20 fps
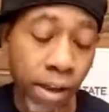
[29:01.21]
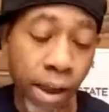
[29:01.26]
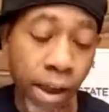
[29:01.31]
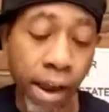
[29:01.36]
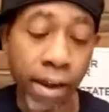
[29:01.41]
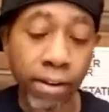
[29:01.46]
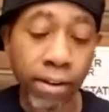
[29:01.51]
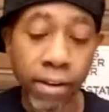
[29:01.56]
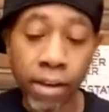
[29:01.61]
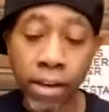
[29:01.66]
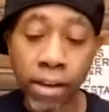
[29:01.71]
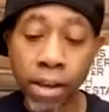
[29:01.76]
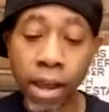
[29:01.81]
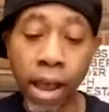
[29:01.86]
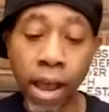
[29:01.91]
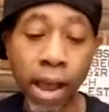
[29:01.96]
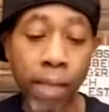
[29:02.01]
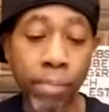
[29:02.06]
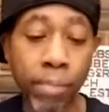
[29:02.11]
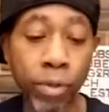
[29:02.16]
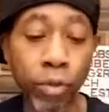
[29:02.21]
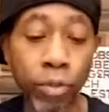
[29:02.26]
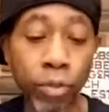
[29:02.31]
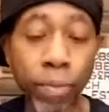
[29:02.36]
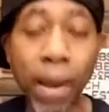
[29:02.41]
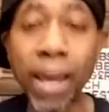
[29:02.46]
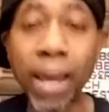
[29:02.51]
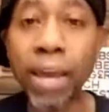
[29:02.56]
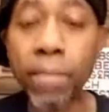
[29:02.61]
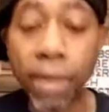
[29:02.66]
All right.
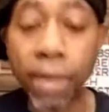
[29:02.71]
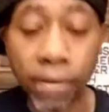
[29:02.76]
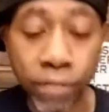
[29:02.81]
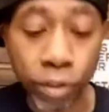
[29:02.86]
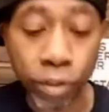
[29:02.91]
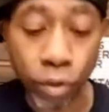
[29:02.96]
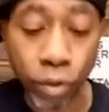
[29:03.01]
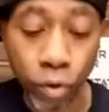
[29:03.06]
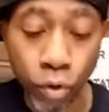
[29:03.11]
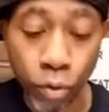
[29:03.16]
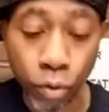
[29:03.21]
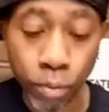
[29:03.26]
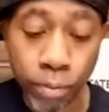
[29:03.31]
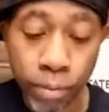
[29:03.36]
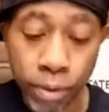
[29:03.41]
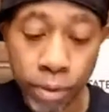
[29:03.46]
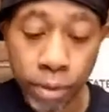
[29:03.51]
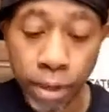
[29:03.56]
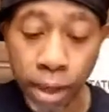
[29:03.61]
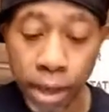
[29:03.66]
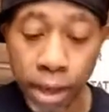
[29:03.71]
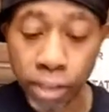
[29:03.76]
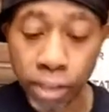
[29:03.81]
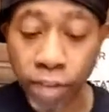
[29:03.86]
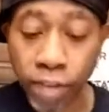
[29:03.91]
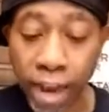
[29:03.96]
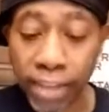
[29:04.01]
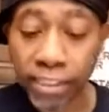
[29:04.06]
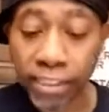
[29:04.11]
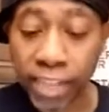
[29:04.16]
Produced by MF Doom.
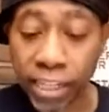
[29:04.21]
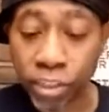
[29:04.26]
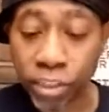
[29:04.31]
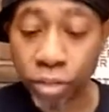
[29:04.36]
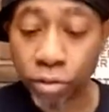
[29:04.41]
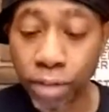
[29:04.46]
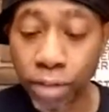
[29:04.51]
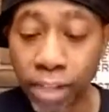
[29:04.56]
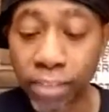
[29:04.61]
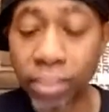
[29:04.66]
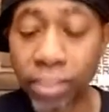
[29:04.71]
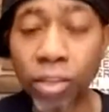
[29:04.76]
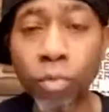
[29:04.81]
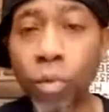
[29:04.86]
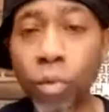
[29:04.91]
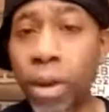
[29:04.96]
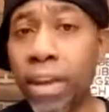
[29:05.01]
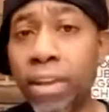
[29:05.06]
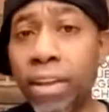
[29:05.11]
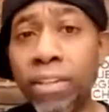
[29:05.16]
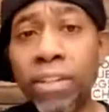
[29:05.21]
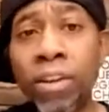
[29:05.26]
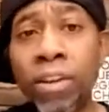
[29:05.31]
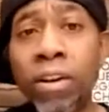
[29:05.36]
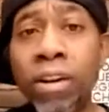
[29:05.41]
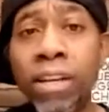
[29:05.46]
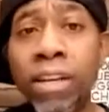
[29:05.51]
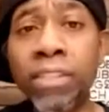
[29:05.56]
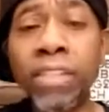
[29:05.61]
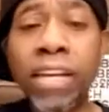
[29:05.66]
Track takes you like somewhere. You
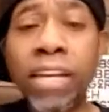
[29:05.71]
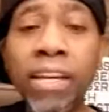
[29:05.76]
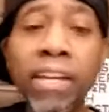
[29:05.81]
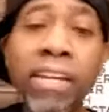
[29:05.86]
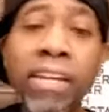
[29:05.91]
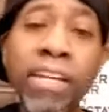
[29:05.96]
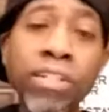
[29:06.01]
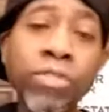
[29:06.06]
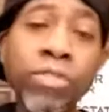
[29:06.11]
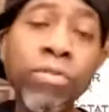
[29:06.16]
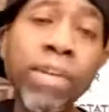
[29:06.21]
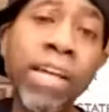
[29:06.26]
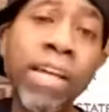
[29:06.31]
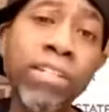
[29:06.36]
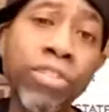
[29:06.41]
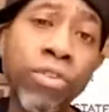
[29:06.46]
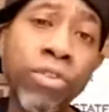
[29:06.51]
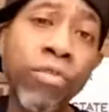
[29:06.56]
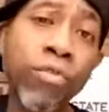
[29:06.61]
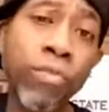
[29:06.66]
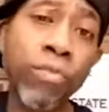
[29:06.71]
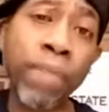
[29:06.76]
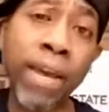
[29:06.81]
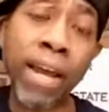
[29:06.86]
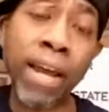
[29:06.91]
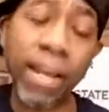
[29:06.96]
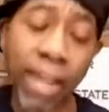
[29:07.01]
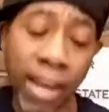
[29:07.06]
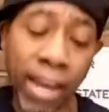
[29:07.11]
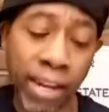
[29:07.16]
know, it's like it gets you in that zone,
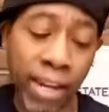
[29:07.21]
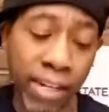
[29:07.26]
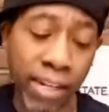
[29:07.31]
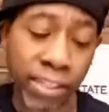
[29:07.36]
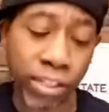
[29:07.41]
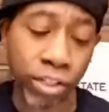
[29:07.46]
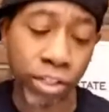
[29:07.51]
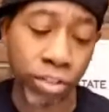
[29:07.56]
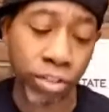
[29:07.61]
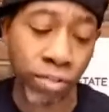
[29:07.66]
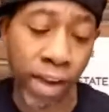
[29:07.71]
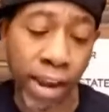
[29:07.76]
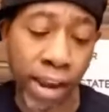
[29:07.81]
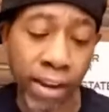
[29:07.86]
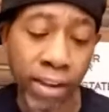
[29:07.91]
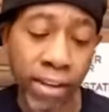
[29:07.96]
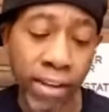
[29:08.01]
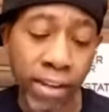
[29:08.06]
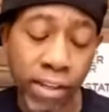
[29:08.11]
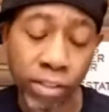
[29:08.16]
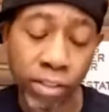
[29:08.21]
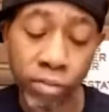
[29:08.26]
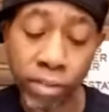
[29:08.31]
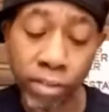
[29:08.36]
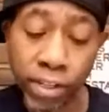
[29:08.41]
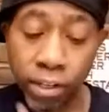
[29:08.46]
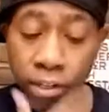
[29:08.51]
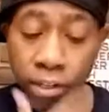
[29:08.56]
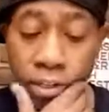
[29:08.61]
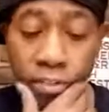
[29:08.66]
man. I like this track. It's a
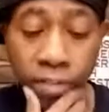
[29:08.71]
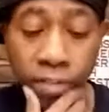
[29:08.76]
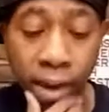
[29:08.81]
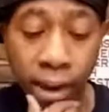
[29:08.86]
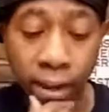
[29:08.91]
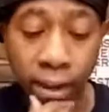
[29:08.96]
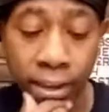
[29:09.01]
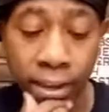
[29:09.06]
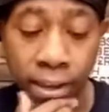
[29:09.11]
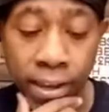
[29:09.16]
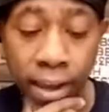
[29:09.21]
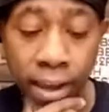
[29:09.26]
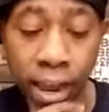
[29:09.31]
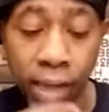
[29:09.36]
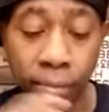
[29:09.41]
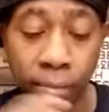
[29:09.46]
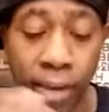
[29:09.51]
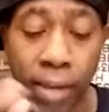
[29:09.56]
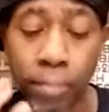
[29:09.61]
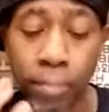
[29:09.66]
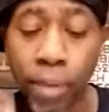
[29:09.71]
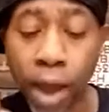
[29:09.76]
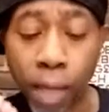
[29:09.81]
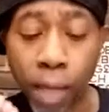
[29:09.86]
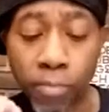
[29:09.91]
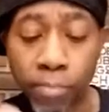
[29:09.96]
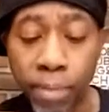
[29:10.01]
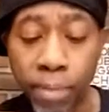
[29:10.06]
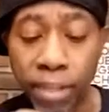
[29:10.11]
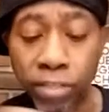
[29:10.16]
really a good track. Hip
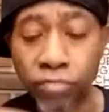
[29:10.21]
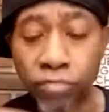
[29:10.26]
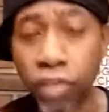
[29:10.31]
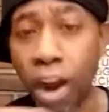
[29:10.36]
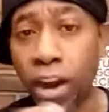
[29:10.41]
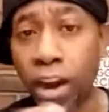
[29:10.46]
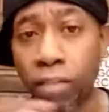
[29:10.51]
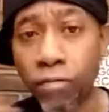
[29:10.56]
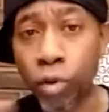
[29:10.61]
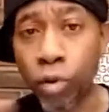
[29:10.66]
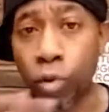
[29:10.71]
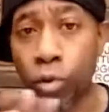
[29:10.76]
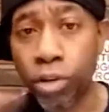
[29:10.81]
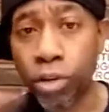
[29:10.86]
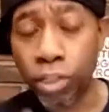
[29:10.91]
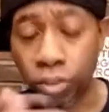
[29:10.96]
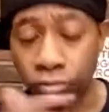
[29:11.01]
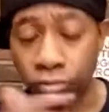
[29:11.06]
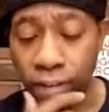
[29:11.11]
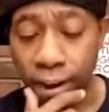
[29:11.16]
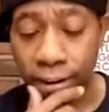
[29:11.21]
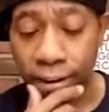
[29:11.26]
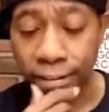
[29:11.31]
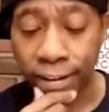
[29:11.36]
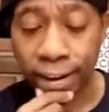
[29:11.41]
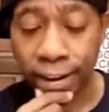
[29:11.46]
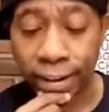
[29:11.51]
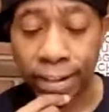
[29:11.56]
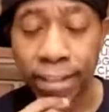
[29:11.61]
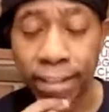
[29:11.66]
hop meets rock and roll on this track,
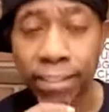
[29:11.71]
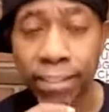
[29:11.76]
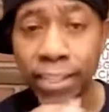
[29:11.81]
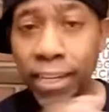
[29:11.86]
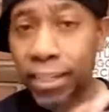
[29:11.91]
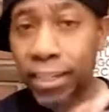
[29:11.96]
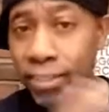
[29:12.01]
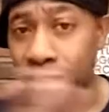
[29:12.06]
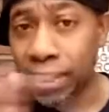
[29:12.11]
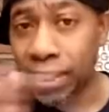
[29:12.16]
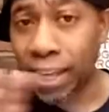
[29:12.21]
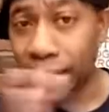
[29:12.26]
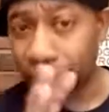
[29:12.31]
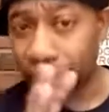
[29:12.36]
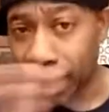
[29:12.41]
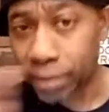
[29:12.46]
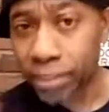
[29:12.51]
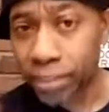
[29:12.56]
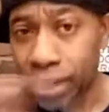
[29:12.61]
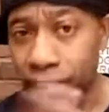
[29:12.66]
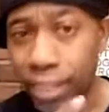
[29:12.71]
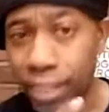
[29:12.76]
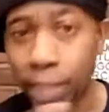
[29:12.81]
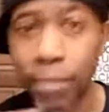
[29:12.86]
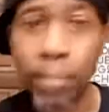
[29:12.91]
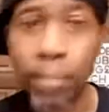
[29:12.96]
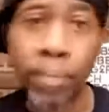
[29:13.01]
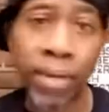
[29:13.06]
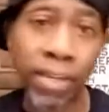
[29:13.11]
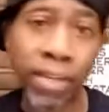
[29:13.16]
right? It's like that
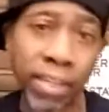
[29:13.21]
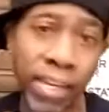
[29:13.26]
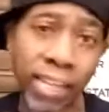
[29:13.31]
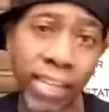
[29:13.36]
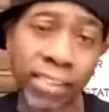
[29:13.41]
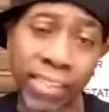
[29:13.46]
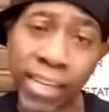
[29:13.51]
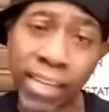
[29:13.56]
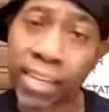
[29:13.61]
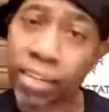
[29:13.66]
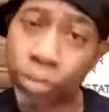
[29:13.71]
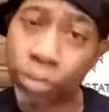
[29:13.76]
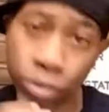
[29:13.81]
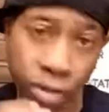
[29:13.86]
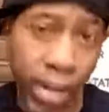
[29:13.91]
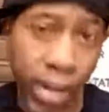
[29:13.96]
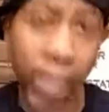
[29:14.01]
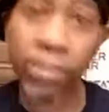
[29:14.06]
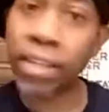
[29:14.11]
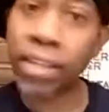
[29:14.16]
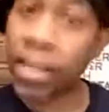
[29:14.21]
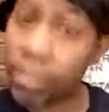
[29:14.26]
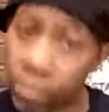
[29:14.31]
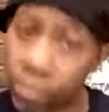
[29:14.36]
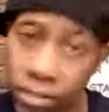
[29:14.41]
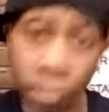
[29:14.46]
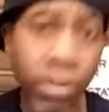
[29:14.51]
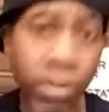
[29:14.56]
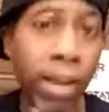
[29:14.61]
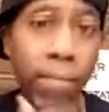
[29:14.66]
type of beat. That gets you
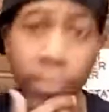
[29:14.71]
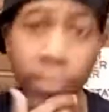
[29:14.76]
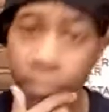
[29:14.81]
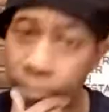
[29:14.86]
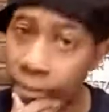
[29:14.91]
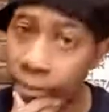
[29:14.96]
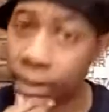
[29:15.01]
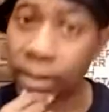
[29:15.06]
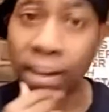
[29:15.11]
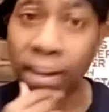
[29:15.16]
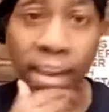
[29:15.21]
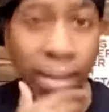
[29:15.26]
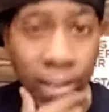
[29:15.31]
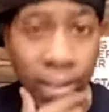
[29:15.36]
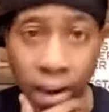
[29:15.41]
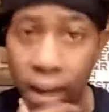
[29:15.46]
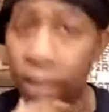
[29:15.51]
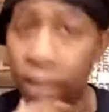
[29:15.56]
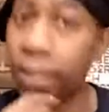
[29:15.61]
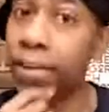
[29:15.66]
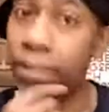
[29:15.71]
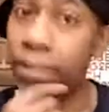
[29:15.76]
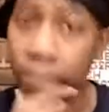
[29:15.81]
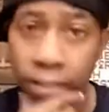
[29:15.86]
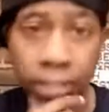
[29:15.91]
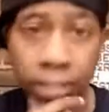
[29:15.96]
that head nodding.